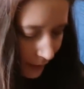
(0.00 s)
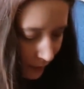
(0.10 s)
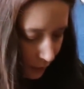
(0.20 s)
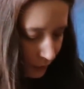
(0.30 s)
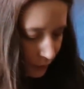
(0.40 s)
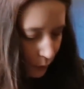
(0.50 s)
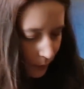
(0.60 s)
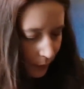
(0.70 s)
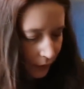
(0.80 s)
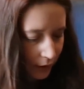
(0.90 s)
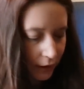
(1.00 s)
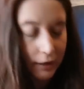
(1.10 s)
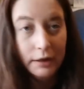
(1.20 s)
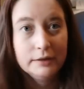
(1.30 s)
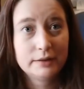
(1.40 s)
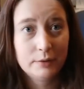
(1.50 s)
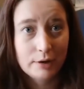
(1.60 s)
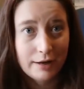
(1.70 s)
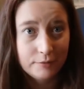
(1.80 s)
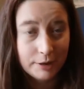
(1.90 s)
And those were both on clearance. They
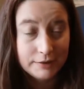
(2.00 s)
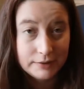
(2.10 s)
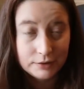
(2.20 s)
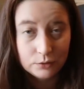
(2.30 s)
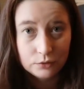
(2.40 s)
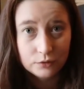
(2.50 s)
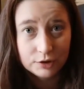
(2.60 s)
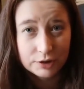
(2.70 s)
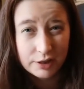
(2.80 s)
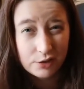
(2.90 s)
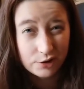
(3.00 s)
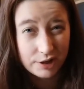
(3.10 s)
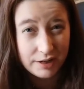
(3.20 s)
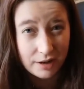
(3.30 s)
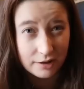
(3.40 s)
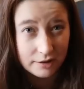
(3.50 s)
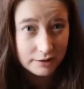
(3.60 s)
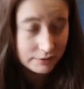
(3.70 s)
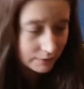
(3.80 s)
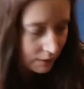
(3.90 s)
were half price. This was originally
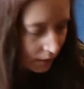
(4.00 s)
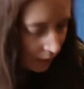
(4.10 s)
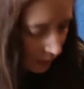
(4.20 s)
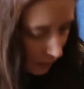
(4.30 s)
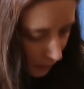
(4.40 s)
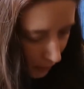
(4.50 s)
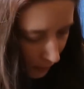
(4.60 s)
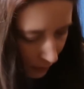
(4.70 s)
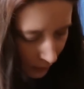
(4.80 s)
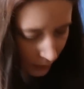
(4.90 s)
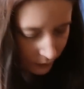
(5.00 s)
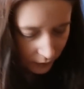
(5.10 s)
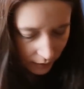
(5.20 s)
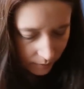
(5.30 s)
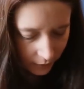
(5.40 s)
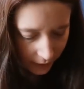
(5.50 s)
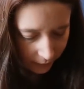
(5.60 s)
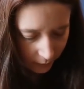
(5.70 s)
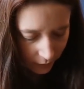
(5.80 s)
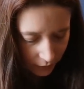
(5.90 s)
$30, so I'm
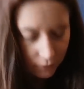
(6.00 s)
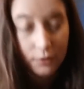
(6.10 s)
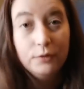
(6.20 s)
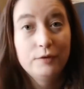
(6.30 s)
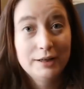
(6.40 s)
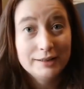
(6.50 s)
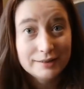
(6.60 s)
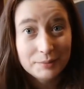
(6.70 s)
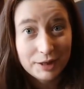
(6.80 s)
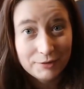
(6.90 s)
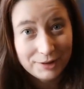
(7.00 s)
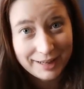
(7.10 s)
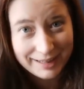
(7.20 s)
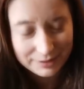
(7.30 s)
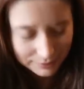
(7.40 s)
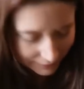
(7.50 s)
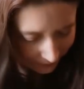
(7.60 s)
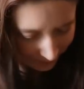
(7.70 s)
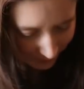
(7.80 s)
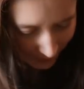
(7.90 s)
looking forward to finding something for that as well.